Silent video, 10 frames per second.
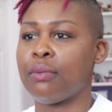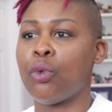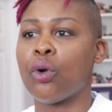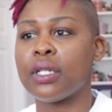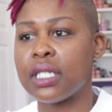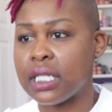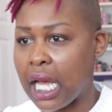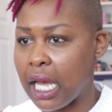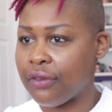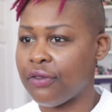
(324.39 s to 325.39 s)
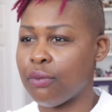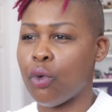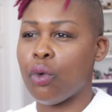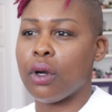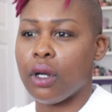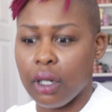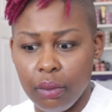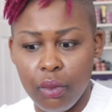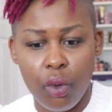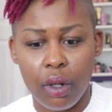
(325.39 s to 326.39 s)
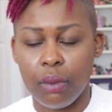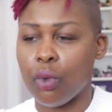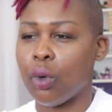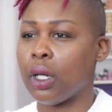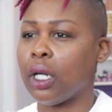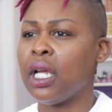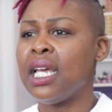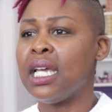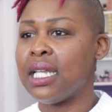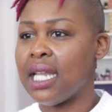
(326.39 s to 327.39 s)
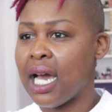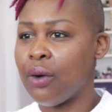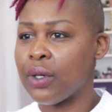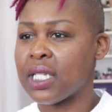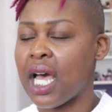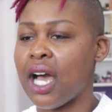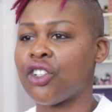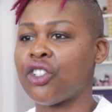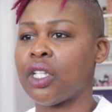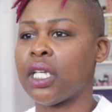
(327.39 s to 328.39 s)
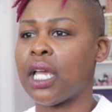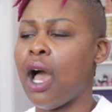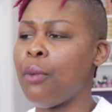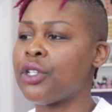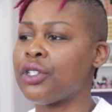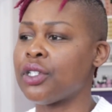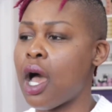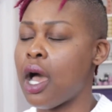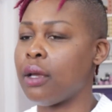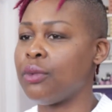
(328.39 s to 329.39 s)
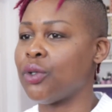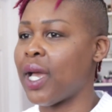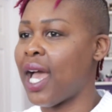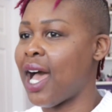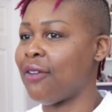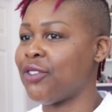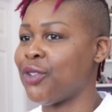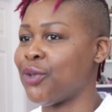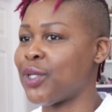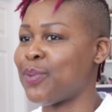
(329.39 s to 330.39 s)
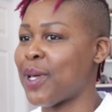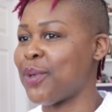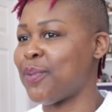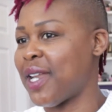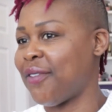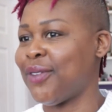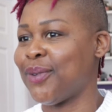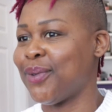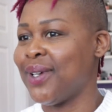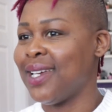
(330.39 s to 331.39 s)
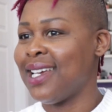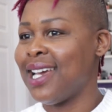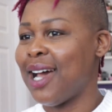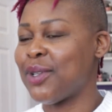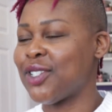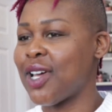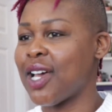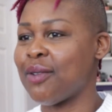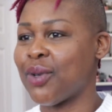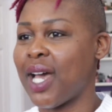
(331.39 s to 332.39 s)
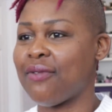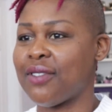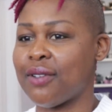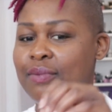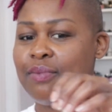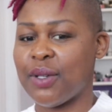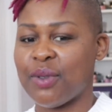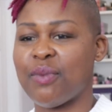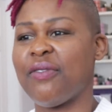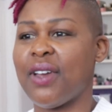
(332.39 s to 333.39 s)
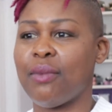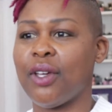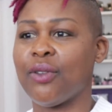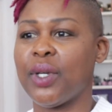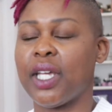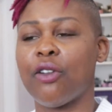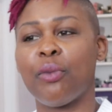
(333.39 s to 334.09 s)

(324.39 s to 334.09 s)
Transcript: more staff, more. Now it's actually, how much time do I have to spend with my nephew? How much time do I have to be with my family on the weekend, or